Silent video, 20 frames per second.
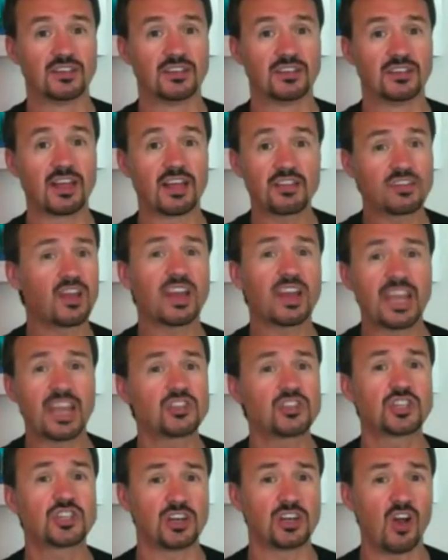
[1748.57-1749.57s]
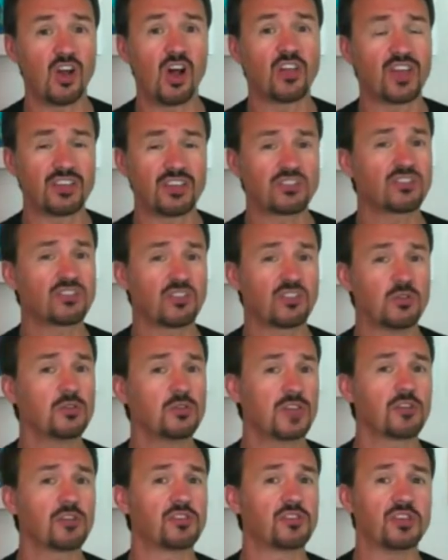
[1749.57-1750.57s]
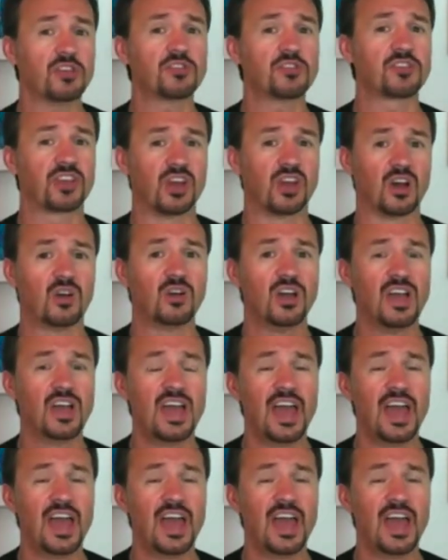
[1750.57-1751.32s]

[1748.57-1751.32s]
That's not ancient at all. That's 2,000 years ago.